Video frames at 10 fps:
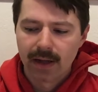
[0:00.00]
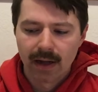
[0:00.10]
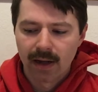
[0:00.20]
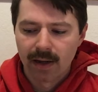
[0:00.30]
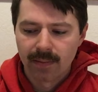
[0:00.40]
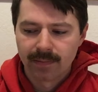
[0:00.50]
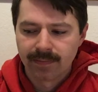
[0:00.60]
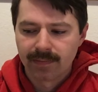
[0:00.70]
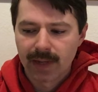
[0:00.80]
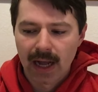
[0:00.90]

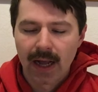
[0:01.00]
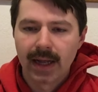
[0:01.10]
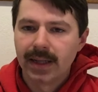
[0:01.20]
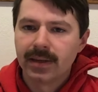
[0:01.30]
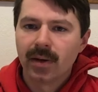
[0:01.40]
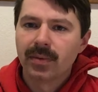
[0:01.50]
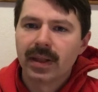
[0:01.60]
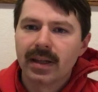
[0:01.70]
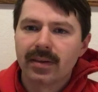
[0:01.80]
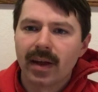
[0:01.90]
Um, I don't
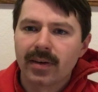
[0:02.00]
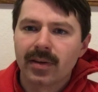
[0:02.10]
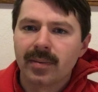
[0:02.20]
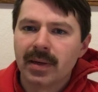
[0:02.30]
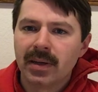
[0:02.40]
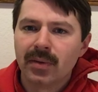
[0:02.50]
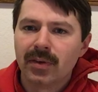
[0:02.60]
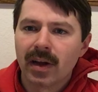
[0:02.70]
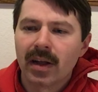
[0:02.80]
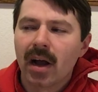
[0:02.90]
think it's actually been
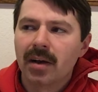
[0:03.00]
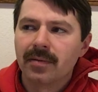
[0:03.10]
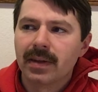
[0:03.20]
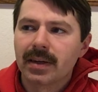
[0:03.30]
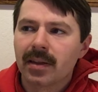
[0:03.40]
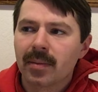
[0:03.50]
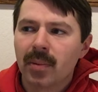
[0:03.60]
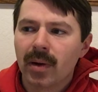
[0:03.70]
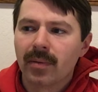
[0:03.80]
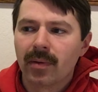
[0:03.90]
used in a conflict to the
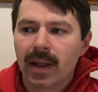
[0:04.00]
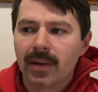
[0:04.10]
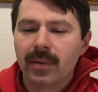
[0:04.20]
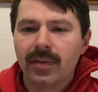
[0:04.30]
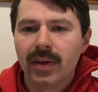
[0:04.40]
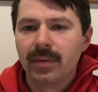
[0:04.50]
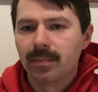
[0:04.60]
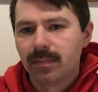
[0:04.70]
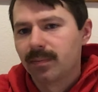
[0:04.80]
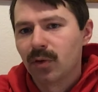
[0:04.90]
point where, like, we see
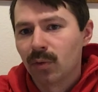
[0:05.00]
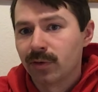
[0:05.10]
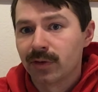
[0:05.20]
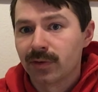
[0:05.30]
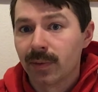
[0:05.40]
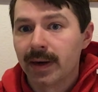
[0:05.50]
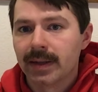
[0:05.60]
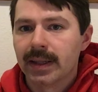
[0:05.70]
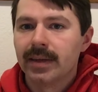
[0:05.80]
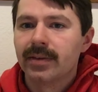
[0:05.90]
soldiers
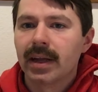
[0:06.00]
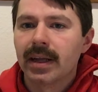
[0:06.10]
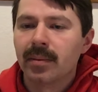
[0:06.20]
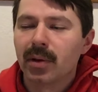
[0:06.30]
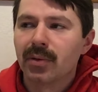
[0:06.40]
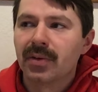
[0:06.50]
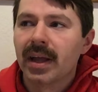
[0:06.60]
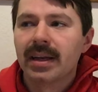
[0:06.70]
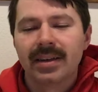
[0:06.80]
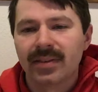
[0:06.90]
wearing these taking blows to the
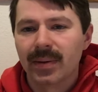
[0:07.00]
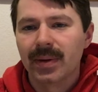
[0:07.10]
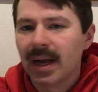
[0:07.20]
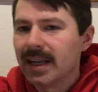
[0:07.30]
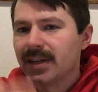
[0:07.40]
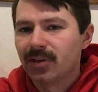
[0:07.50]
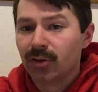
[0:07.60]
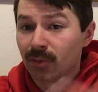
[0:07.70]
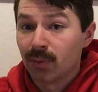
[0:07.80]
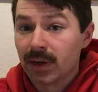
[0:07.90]
head, because they were kind of issued
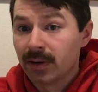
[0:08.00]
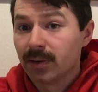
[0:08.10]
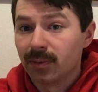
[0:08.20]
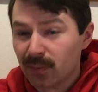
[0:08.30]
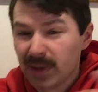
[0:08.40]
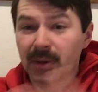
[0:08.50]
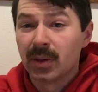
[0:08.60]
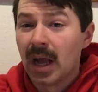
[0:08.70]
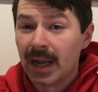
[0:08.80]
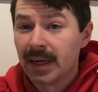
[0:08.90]
to rear, rear
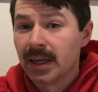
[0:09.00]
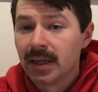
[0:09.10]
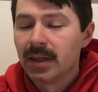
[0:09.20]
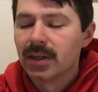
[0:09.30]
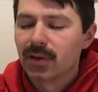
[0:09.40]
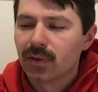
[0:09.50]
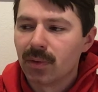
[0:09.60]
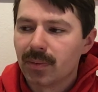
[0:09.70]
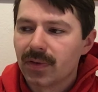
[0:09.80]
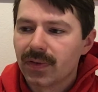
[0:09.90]
line
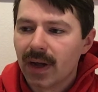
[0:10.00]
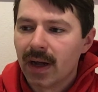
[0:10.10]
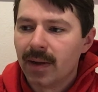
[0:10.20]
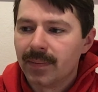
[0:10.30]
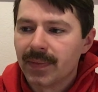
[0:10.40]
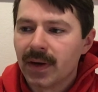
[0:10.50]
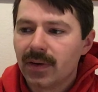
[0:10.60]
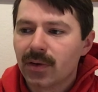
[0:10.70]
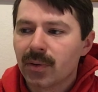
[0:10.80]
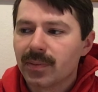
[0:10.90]
troops. Um, the
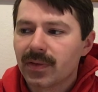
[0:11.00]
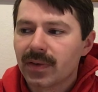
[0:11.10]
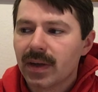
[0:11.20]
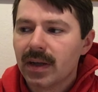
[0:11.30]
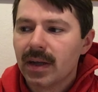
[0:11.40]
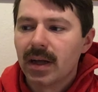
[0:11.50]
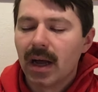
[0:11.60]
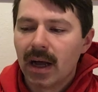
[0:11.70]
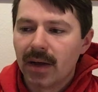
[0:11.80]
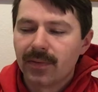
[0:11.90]
troops,
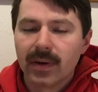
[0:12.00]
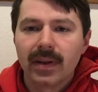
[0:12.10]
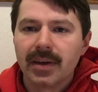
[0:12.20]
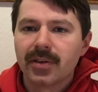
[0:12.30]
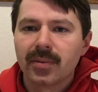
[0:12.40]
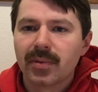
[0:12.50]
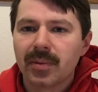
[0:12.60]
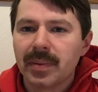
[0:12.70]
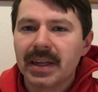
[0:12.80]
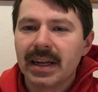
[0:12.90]
uh, frontline troops
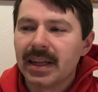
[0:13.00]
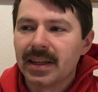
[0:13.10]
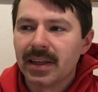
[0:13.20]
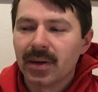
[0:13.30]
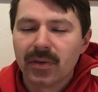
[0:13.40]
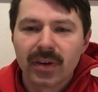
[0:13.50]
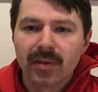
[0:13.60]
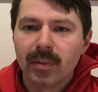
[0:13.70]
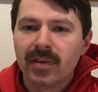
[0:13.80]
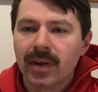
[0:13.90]
would be getting, you know, six
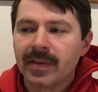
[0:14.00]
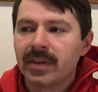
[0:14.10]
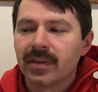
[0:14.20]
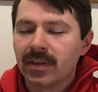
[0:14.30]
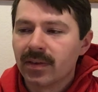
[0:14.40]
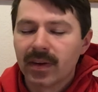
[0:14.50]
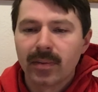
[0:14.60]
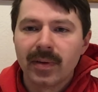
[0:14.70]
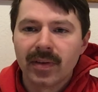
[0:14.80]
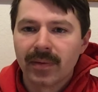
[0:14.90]
B sevens and six
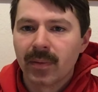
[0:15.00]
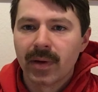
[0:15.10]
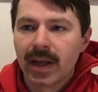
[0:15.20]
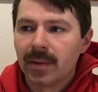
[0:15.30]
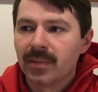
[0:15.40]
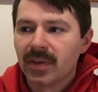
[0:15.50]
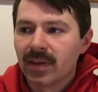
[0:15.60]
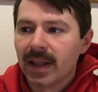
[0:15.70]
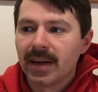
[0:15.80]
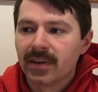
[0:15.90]
B seven one M's
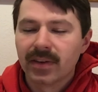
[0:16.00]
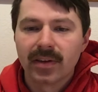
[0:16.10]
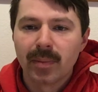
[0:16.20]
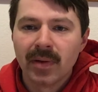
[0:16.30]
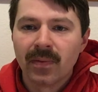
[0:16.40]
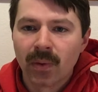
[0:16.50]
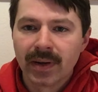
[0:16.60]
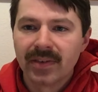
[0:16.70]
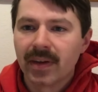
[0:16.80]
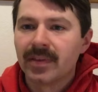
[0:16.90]
and later six B
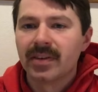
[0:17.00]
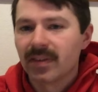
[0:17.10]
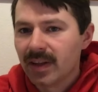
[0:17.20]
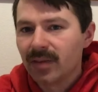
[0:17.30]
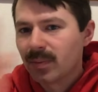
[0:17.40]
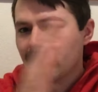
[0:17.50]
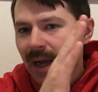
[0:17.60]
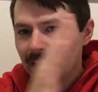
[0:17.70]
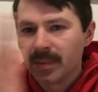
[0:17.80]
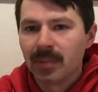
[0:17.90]
forty-sevens, and these would
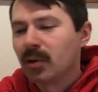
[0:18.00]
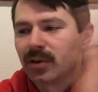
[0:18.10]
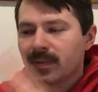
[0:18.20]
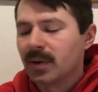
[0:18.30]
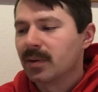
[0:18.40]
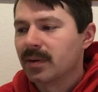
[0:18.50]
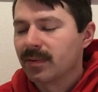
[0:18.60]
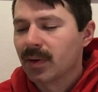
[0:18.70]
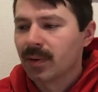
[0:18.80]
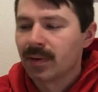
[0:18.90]
kind of be pushed further
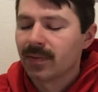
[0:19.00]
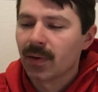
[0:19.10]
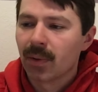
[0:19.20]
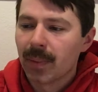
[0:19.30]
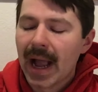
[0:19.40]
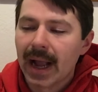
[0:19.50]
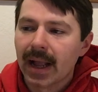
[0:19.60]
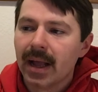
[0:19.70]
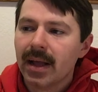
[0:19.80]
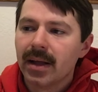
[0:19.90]
and further and further
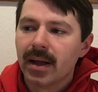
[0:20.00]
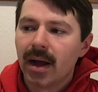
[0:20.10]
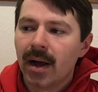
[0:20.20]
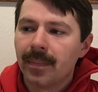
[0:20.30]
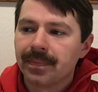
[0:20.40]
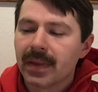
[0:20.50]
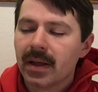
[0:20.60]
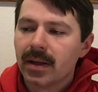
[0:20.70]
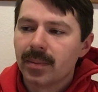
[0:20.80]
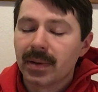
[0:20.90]
back. Um,
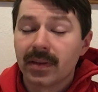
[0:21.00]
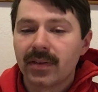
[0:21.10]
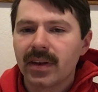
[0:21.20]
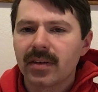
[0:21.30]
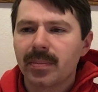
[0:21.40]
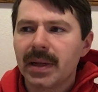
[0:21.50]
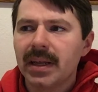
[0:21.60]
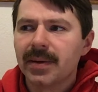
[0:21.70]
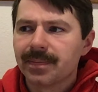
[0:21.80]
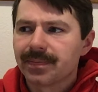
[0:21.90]
but the six
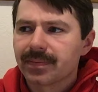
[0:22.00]
B,